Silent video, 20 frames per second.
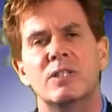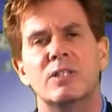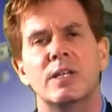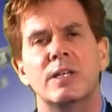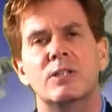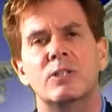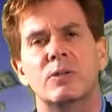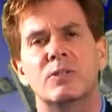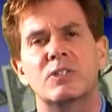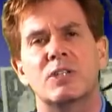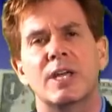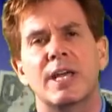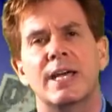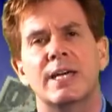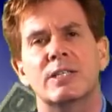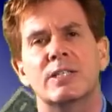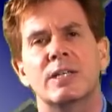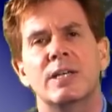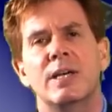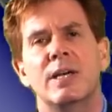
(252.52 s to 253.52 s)
residual
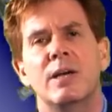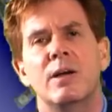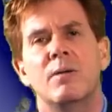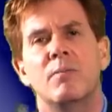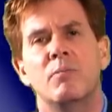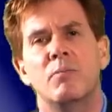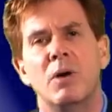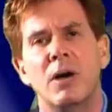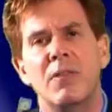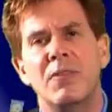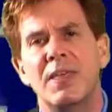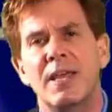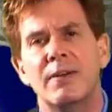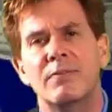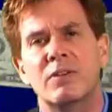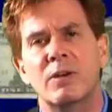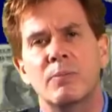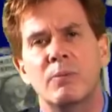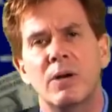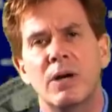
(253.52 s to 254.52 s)
checks month
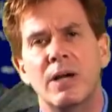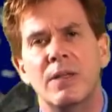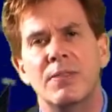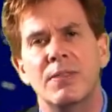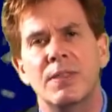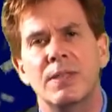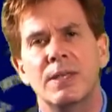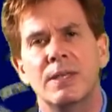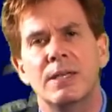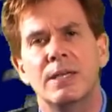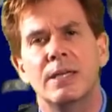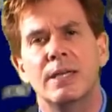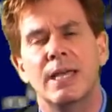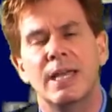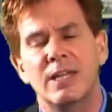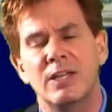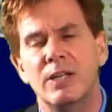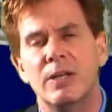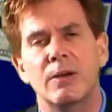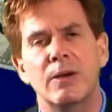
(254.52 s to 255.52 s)
after month, and